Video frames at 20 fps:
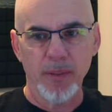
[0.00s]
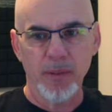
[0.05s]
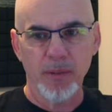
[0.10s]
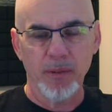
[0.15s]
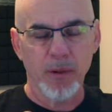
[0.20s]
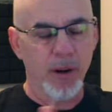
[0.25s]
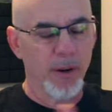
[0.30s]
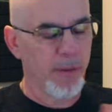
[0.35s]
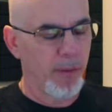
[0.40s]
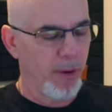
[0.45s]

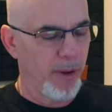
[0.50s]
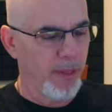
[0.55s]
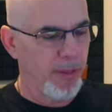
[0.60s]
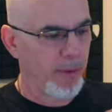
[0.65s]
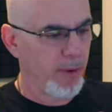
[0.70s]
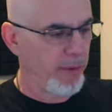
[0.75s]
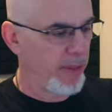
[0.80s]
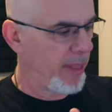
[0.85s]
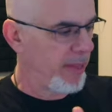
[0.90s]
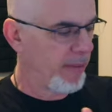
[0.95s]
or, or,
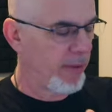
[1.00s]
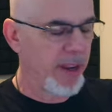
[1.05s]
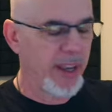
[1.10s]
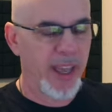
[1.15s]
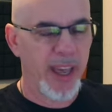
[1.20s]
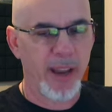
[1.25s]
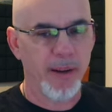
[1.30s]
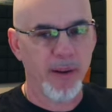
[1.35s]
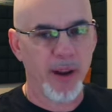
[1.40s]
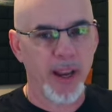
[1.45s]
or the
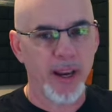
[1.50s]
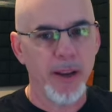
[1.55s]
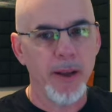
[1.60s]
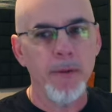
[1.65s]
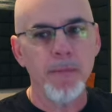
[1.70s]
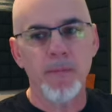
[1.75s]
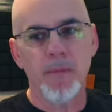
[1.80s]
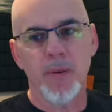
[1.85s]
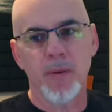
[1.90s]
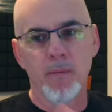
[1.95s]
3K, right?
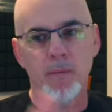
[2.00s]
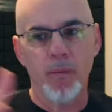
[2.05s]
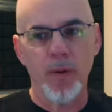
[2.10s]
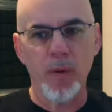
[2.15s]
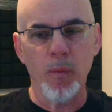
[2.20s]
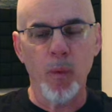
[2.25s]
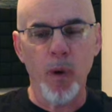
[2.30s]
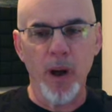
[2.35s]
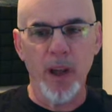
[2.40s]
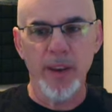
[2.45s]
We
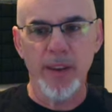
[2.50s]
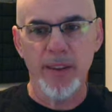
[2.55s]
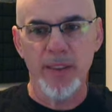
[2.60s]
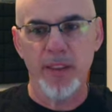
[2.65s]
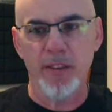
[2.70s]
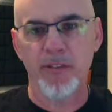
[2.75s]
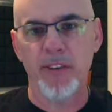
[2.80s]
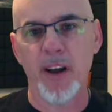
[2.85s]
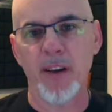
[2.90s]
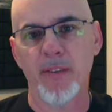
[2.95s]
won
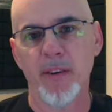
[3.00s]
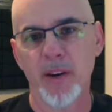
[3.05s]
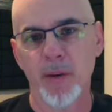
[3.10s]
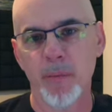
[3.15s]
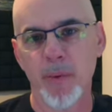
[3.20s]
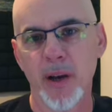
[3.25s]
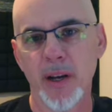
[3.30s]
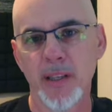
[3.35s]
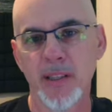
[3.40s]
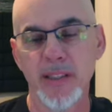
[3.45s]
the 500
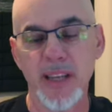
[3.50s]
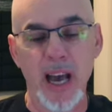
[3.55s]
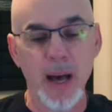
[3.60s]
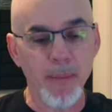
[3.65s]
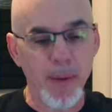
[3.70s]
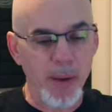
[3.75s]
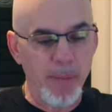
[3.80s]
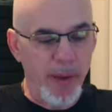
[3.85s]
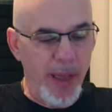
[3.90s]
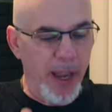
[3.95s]
bucks. Now
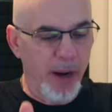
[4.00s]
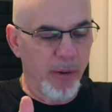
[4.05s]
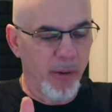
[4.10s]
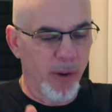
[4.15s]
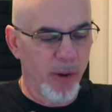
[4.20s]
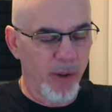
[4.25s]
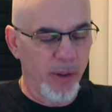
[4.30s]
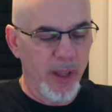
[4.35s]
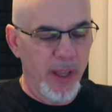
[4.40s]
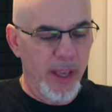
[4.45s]
my
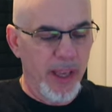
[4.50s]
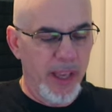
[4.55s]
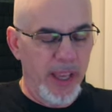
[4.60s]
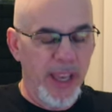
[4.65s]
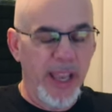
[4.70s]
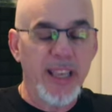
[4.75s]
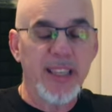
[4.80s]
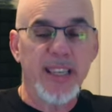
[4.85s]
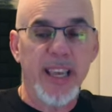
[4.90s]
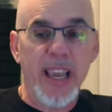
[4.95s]
bankroll
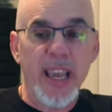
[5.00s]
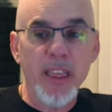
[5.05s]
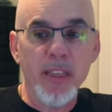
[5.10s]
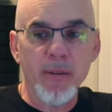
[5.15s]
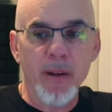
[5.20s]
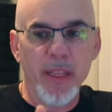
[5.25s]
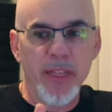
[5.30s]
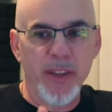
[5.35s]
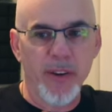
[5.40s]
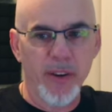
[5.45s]
is either
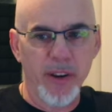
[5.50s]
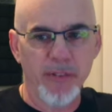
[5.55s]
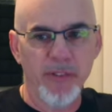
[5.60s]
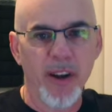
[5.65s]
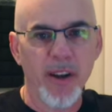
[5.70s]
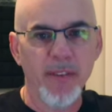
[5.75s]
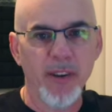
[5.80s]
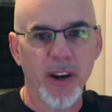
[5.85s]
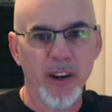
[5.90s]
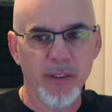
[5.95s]
at
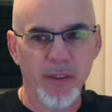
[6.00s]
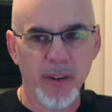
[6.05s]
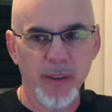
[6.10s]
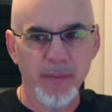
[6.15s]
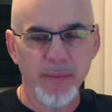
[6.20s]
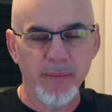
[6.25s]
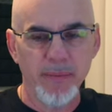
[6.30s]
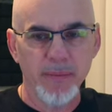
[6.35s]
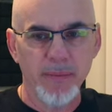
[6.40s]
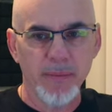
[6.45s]
3,500
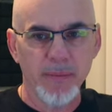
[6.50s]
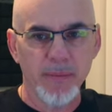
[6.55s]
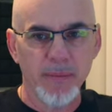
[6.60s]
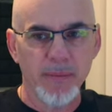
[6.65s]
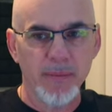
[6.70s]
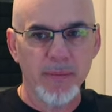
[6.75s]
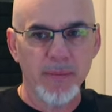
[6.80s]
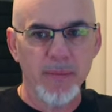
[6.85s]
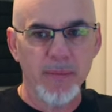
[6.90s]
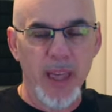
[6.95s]

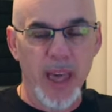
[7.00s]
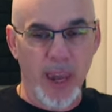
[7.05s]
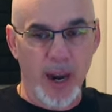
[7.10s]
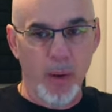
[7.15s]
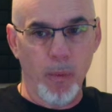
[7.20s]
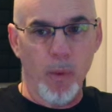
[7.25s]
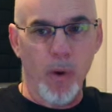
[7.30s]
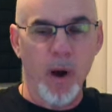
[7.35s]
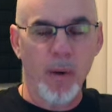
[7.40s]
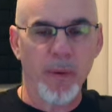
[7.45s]
and I
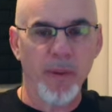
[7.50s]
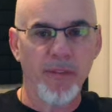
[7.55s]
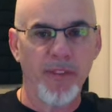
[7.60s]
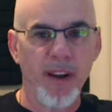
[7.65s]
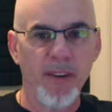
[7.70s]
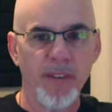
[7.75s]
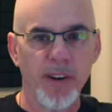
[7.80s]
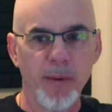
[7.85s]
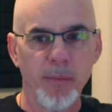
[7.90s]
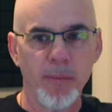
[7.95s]
walk with
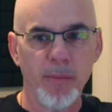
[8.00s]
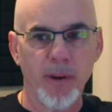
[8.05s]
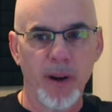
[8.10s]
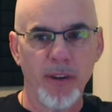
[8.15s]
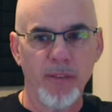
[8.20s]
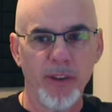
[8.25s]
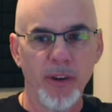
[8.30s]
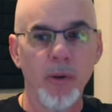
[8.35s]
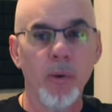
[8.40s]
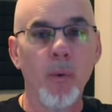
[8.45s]
500 in
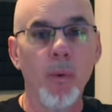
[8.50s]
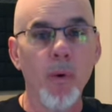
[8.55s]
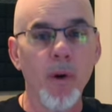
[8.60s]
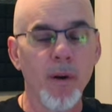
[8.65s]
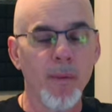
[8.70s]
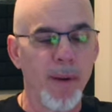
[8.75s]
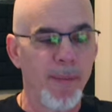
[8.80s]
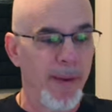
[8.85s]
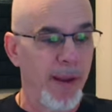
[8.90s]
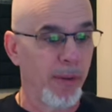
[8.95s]
profit, or
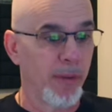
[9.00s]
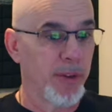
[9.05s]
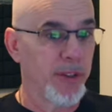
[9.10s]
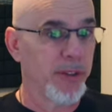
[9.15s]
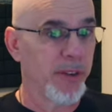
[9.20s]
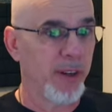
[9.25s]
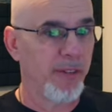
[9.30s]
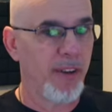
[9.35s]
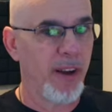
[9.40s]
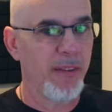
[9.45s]
my bankroll is
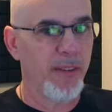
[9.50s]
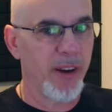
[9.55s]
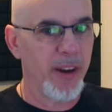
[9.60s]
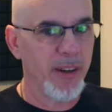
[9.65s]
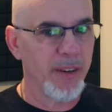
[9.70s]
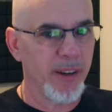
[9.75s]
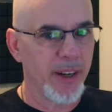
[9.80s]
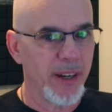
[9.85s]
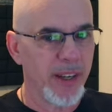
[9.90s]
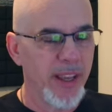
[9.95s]

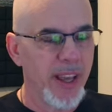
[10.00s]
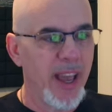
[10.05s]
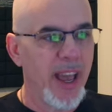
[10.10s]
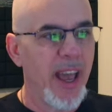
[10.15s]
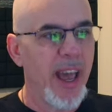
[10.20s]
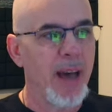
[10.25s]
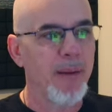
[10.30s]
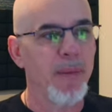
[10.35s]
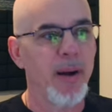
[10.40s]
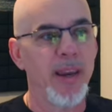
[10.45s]
3,500
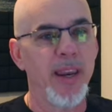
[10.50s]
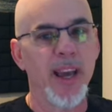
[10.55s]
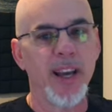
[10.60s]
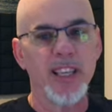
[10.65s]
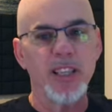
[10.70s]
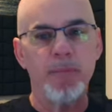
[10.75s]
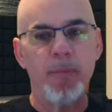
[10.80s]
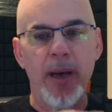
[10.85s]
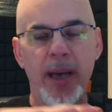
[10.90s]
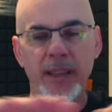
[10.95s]
and my
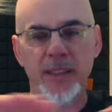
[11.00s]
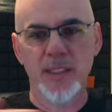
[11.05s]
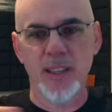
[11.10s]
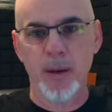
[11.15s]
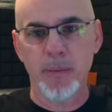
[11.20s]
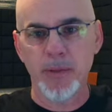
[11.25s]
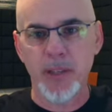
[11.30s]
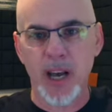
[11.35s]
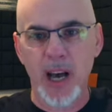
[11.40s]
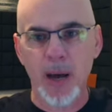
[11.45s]
next bets
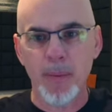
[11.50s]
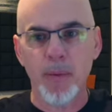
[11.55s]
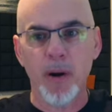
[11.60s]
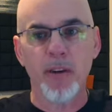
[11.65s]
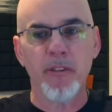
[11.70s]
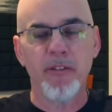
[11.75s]
up top are